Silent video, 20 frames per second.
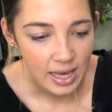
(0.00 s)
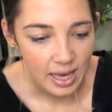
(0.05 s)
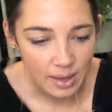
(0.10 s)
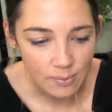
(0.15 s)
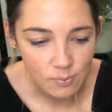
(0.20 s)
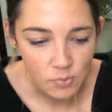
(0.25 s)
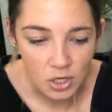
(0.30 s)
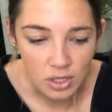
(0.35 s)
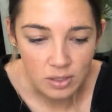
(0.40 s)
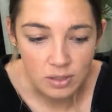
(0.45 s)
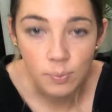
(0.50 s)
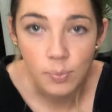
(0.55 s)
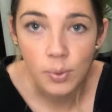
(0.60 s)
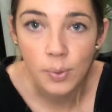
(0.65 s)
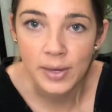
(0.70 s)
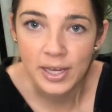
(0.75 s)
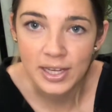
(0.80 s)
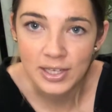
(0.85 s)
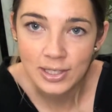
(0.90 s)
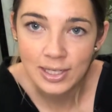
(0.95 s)
I'm not
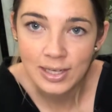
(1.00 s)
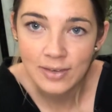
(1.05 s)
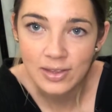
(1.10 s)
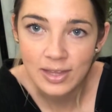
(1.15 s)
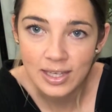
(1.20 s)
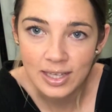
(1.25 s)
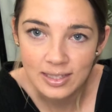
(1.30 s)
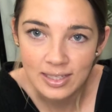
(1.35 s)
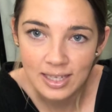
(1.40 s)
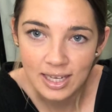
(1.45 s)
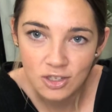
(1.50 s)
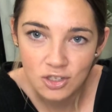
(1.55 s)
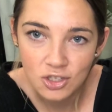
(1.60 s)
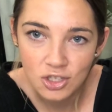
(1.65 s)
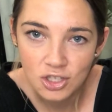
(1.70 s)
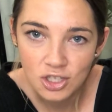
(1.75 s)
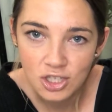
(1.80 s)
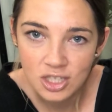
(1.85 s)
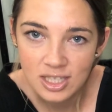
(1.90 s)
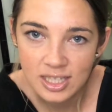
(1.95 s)
prepared to give it the
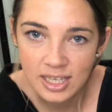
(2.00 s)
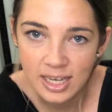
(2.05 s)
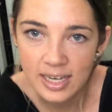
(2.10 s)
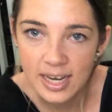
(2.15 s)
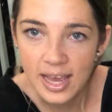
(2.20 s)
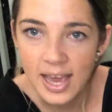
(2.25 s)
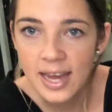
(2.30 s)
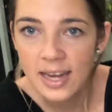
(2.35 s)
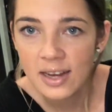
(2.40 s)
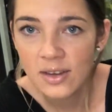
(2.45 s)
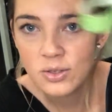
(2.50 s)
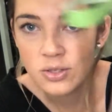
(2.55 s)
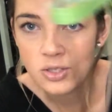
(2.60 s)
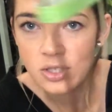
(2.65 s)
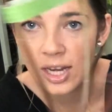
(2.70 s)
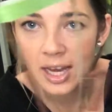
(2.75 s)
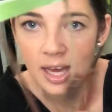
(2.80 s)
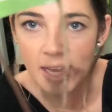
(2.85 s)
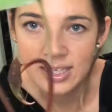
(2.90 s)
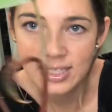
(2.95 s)
attention just yet, and I
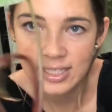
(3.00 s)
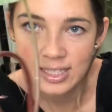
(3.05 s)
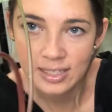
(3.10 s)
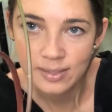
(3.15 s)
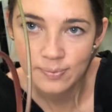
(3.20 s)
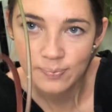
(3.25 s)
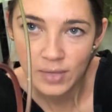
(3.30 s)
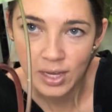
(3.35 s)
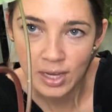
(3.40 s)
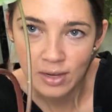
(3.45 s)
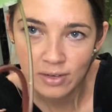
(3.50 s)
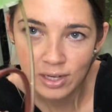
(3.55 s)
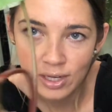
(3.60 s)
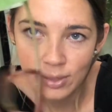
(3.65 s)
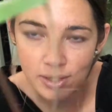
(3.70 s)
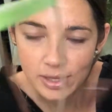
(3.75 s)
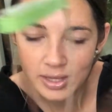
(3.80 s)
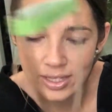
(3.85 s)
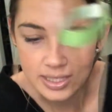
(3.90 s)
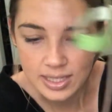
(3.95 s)
also, like I said, I really
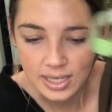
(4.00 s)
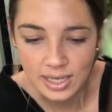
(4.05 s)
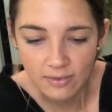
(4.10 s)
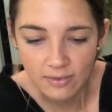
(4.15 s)
want this